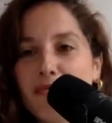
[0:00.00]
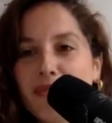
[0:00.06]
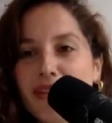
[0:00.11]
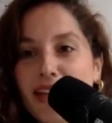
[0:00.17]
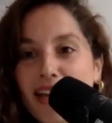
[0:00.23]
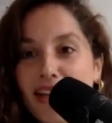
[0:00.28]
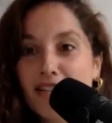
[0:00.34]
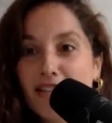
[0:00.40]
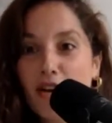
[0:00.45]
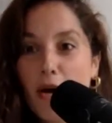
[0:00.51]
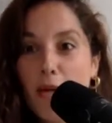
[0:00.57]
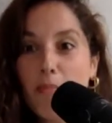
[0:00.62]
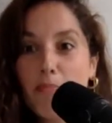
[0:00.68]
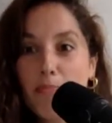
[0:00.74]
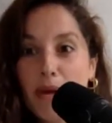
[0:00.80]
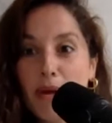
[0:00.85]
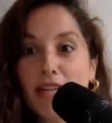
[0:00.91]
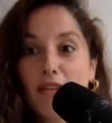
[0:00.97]
get a
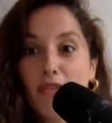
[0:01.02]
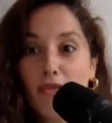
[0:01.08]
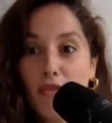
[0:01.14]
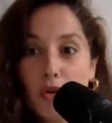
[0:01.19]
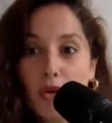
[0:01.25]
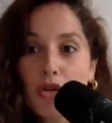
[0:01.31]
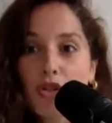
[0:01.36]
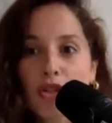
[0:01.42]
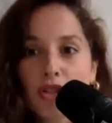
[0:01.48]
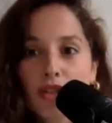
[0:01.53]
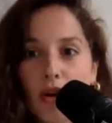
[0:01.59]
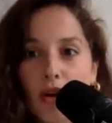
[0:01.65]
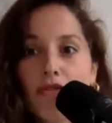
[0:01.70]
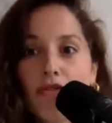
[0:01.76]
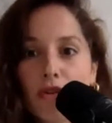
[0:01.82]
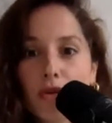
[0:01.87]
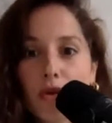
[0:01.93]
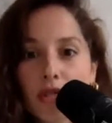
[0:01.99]
better version
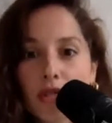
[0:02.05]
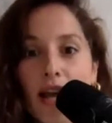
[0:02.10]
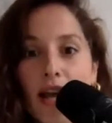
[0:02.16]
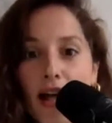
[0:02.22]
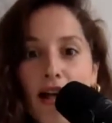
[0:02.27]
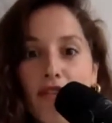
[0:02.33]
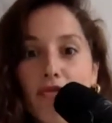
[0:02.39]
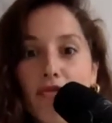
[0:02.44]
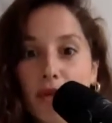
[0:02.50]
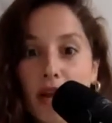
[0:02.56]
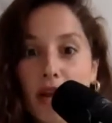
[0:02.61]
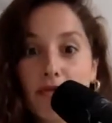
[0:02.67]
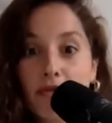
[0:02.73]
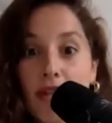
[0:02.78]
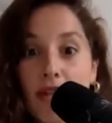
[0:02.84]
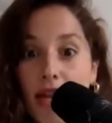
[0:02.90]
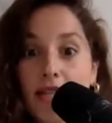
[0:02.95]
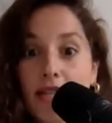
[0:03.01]
of yourself,
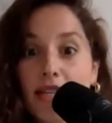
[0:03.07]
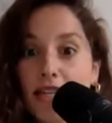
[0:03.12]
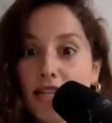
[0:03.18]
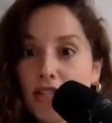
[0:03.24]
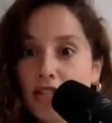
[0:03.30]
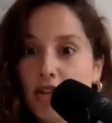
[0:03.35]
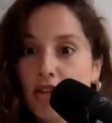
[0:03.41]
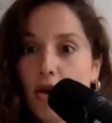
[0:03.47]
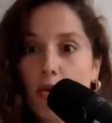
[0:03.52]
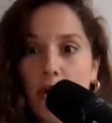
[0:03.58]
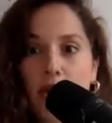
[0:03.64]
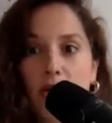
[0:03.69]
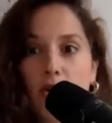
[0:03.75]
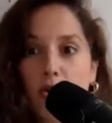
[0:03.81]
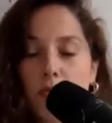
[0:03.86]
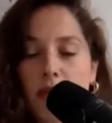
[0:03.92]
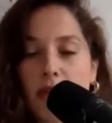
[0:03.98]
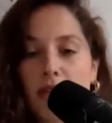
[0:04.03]
whatever that is. You know, when you
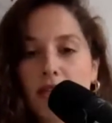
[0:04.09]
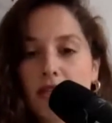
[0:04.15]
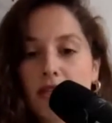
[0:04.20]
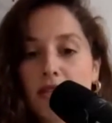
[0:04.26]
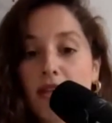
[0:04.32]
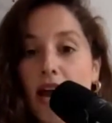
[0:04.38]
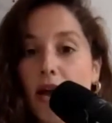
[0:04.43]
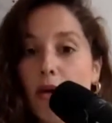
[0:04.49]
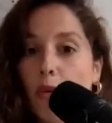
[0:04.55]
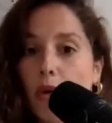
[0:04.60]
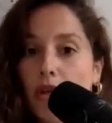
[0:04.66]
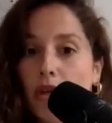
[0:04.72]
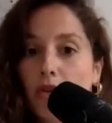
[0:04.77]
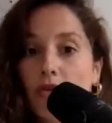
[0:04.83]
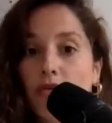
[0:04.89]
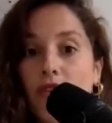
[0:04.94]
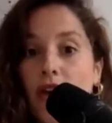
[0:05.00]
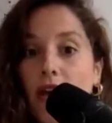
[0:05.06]
spend time with
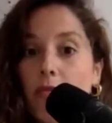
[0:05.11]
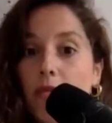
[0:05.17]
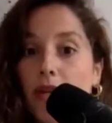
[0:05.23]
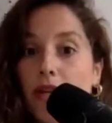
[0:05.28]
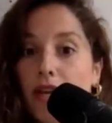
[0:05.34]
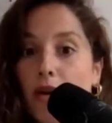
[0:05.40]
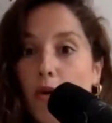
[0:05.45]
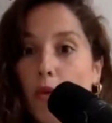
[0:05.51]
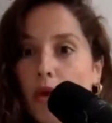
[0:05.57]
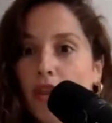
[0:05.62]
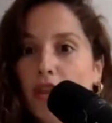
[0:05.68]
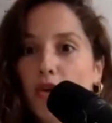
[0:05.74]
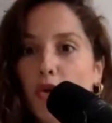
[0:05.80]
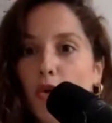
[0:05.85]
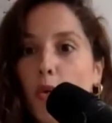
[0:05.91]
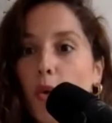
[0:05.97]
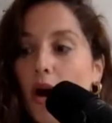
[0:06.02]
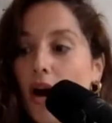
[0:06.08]
your family, with
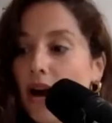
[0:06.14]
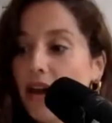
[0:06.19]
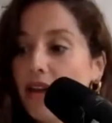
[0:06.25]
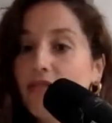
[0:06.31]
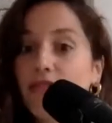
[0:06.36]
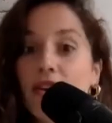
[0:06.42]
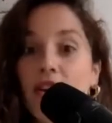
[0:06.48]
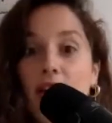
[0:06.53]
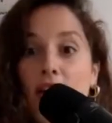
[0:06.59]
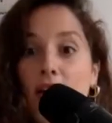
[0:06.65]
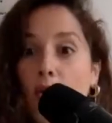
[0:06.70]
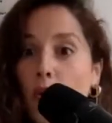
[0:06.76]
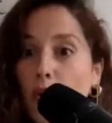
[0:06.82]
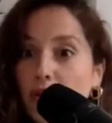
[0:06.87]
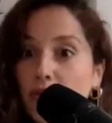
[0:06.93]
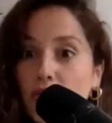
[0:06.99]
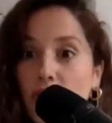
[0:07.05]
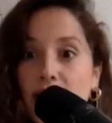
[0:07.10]
your wife,
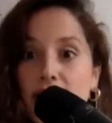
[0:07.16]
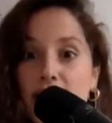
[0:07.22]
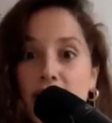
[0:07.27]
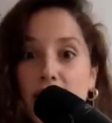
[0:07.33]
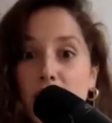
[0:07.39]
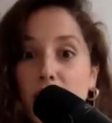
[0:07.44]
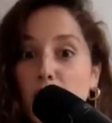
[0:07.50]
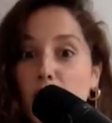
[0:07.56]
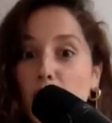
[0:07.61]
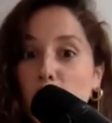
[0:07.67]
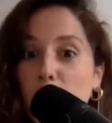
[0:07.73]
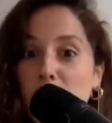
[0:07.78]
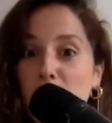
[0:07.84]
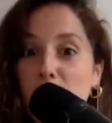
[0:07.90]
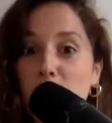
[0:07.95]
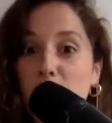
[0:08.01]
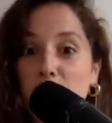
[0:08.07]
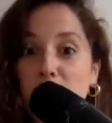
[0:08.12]
with writing a book,
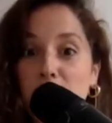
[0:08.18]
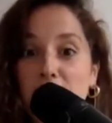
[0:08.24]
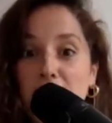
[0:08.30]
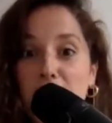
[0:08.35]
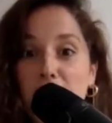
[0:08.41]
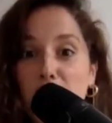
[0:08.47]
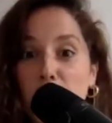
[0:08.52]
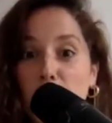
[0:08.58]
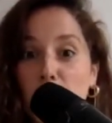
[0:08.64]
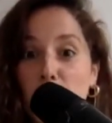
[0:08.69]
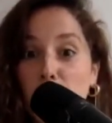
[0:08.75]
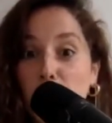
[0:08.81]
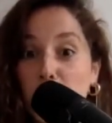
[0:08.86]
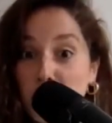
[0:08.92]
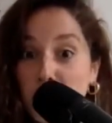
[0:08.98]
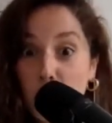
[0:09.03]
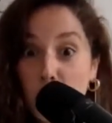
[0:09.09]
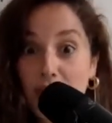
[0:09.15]
with doing research,
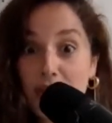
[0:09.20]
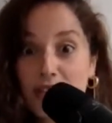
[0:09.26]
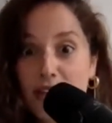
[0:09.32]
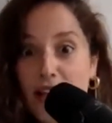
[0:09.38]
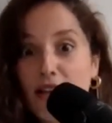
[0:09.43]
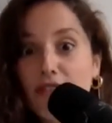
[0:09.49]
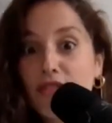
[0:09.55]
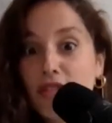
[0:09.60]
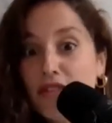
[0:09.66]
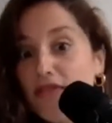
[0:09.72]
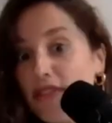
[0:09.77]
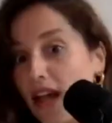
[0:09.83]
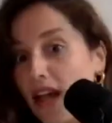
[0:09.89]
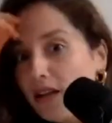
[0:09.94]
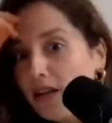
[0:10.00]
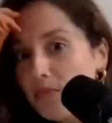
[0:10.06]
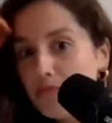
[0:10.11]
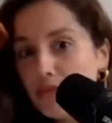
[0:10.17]
with doing
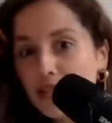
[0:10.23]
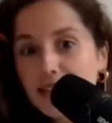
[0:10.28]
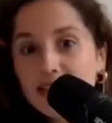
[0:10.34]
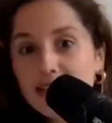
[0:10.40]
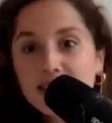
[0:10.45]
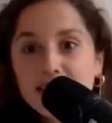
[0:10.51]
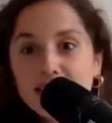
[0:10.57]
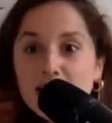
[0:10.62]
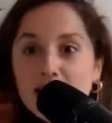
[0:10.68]
self-development,